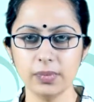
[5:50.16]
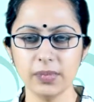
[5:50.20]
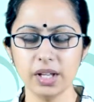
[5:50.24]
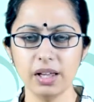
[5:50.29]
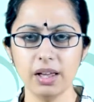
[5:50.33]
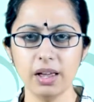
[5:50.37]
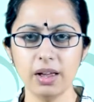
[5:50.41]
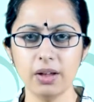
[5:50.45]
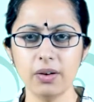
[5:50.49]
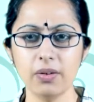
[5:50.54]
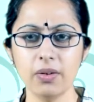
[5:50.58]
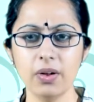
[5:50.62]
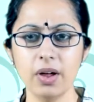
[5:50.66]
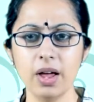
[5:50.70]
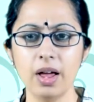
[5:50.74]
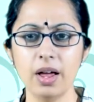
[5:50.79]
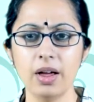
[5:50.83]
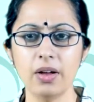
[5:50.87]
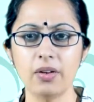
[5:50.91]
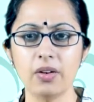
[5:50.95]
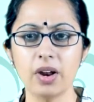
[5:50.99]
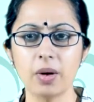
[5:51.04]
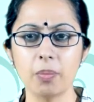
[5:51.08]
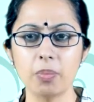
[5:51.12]
Here,
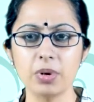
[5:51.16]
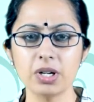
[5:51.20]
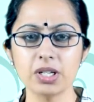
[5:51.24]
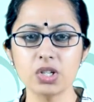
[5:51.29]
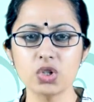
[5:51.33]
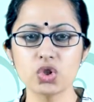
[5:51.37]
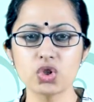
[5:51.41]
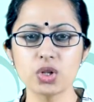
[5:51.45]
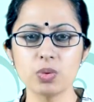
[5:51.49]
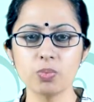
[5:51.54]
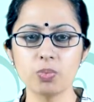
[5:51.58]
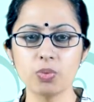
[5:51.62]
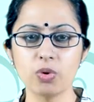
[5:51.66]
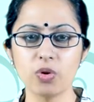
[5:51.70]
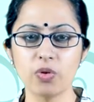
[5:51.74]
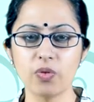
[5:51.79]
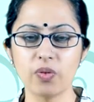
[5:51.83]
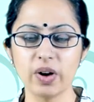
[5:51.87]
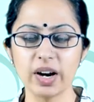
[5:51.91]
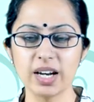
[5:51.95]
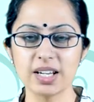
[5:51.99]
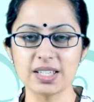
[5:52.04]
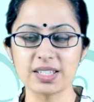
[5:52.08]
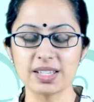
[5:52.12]
repetition
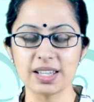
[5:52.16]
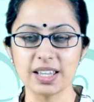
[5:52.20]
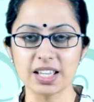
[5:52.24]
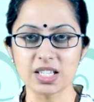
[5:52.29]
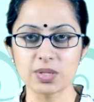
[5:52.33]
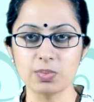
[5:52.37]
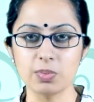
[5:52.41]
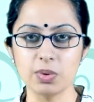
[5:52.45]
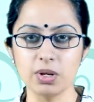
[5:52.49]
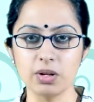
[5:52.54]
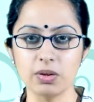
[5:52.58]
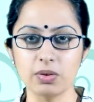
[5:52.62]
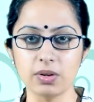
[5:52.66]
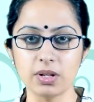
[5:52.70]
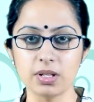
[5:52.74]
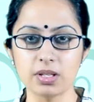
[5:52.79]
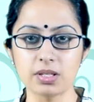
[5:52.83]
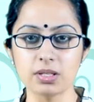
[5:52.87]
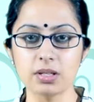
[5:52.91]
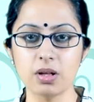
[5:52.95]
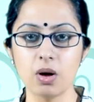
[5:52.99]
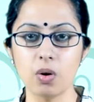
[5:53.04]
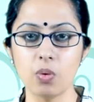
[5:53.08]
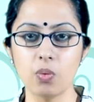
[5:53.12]
provides experience,
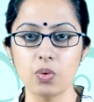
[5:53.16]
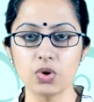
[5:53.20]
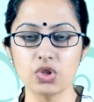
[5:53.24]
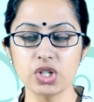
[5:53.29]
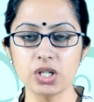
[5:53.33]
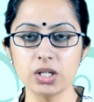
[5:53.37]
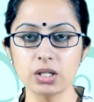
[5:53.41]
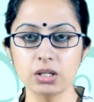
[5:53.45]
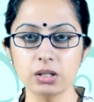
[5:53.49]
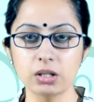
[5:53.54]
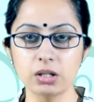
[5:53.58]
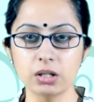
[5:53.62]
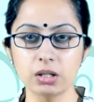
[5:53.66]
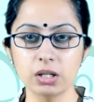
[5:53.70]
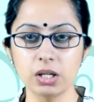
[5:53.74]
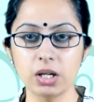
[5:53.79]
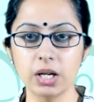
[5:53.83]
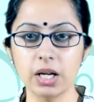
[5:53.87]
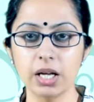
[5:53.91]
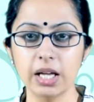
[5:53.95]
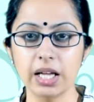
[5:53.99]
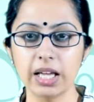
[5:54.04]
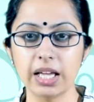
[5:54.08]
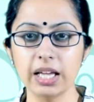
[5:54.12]
which in turn
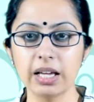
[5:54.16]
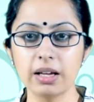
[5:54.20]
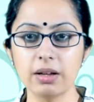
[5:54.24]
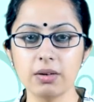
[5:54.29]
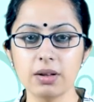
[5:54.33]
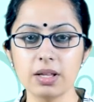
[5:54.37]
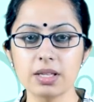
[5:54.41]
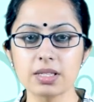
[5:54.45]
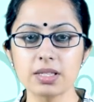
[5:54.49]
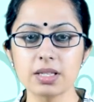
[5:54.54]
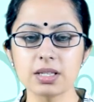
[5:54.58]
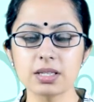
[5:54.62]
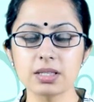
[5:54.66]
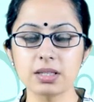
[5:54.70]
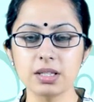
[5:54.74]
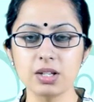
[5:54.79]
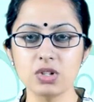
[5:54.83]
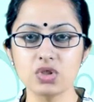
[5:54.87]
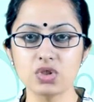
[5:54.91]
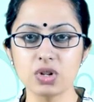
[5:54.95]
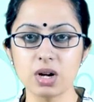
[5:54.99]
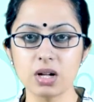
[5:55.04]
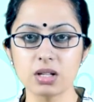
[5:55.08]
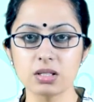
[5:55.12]
increases the
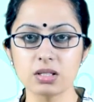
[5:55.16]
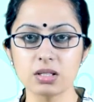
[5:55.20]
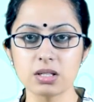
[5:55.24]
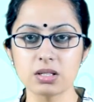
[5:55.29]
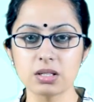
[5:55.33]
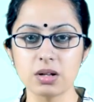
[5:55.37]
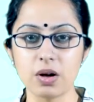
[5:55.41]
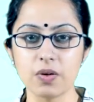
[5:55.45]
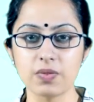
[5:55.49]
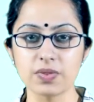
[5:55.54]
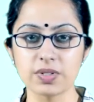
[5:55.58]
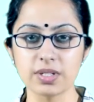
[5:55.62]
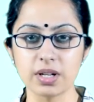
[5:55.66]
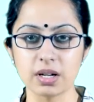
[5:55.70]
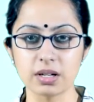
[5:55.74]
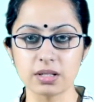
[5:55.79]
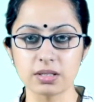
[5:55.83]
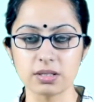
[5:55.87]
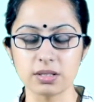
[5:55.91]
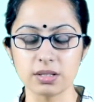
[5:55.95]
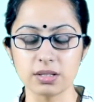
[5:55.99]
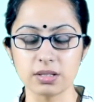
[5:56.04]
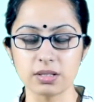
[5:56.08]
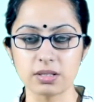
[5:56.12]
chances of
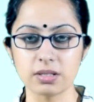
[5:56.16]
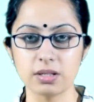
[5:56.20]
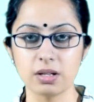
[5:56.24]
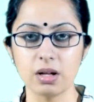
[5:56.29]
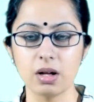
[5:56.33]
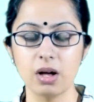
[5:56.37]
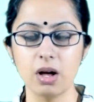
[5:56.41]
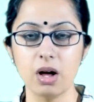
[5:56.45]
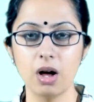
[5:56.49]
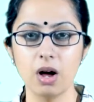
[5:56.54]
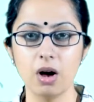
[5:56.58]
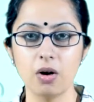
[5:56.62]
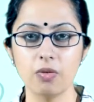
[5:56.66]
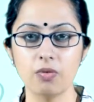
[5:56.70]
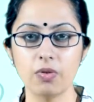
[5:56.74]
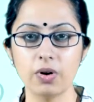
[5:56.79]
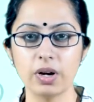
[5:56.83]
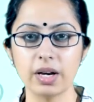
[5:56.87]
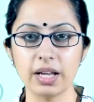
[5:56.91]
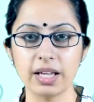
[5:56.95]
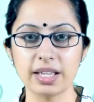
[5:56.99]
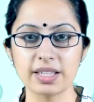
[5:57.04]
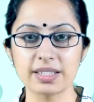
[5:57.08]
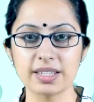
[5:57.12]
success. For
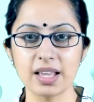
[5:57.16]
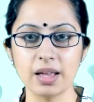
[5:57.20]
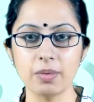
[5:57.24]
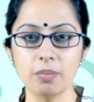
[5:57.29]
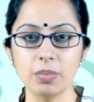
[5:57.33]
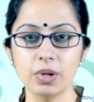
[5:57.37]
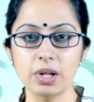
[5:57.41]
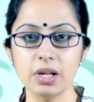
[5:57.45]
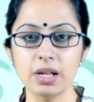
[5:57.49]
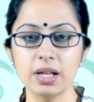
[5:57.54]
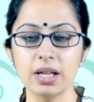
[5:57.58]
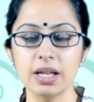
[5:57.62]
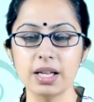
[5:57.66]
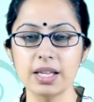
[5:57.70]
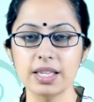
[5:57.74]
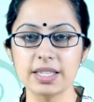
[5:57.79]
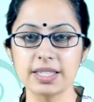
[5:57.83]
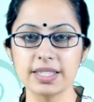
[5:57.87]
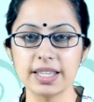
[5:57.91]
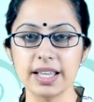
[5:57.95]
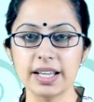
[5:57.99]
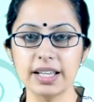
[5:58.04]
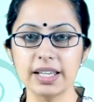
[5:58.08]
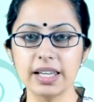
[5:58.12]
example,
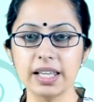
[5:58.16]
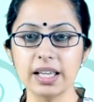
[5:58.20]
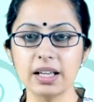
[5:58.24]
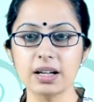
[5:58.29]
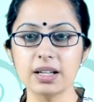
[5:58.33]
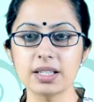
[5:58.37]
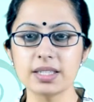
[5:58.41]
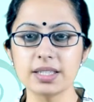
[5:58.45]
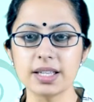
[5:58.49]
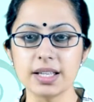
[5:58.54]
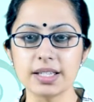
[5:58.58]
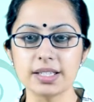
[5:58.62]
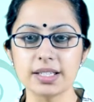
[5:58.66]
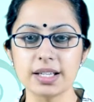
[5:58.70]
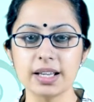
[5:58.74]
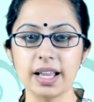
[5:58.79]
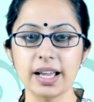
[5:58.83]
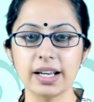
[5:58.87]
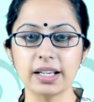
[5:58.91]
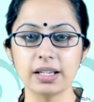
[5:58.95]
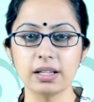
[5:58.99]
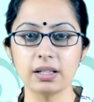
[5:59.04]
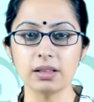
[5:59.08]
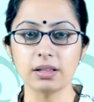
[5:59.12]
sending a
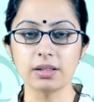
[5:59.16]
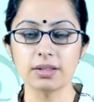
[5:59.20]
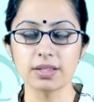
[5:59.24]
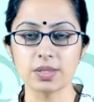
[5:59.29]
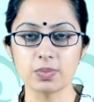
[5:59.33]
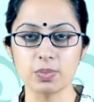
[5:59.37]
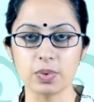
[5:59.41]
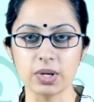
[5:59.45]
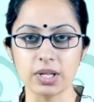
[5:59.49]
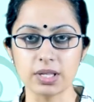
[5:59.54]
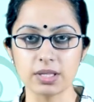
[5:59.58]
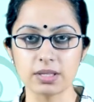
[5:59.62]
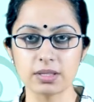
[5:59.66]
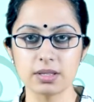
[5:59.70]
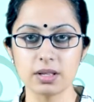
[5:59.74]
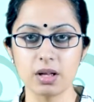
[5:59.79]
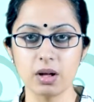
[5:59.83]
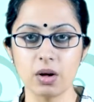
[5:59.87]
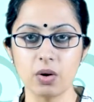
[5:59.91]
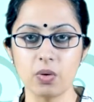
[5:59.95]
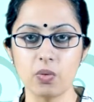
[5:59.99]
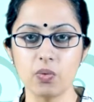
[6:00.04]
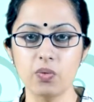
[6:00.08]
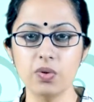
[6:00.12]
satellite in the space.
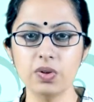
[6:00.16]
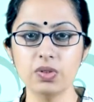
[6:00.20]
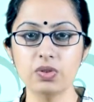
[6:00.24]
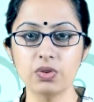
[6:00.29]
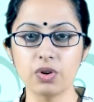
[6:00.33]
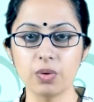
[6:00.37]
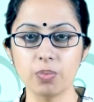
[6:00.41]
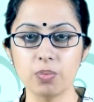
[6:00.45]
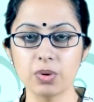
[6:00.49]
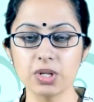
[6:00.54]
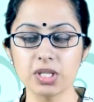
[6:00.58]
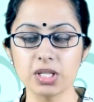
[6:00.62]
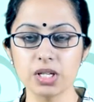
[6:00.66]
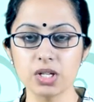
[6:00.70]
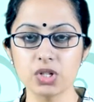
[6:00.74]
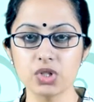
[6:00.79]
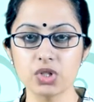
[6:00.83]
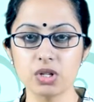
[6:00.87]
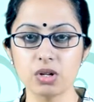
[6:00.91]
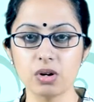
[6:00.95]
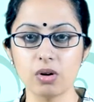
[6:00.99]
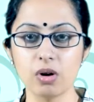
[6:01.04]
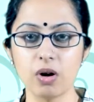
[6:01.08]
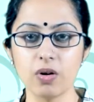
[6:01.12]
With
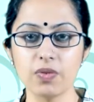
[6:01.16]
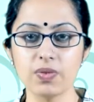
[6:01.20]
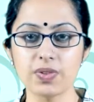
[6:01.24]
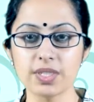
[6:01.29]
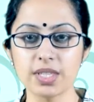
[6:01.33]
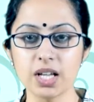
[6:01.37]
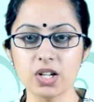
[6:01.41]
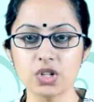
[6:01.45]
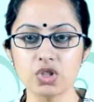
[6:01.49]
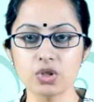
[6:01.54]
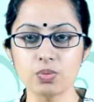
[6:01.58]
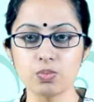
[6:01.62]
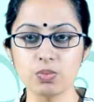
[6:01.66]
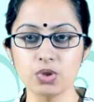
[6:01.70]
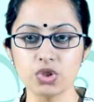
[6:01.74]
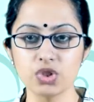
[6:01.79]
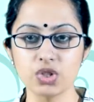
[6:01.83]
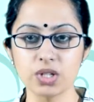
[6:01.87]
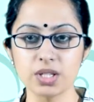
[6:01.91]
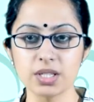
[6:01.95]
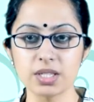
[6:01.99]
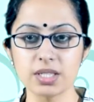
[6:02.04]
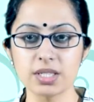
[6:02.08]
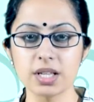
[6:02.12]
repetition of such
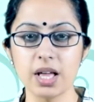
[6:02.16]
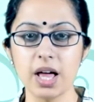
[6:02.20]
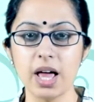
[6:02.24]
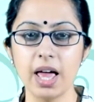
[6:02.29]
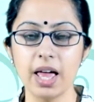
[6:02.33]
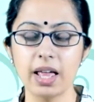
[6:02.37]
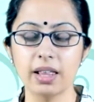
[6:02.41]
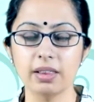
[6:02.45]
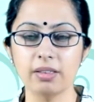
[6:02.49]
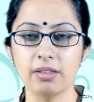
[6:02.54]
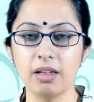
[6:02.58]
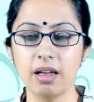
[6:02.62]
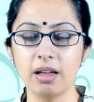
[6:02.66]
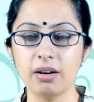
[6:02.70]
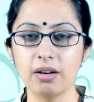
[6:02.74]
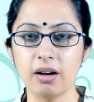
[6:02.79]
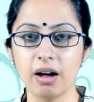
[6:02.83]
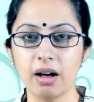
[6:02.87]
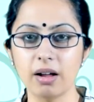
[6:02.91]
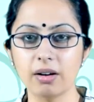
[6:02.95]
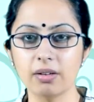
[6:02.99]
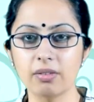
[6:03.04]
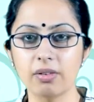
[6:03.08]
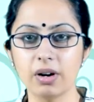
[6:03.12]
missions, there
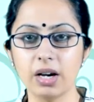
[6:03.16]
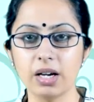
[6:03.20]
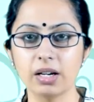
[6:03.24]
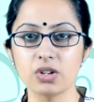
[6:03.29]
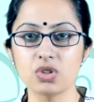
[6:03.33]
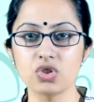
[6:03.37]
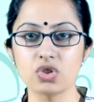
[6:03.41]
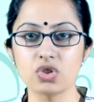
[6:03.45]
are greater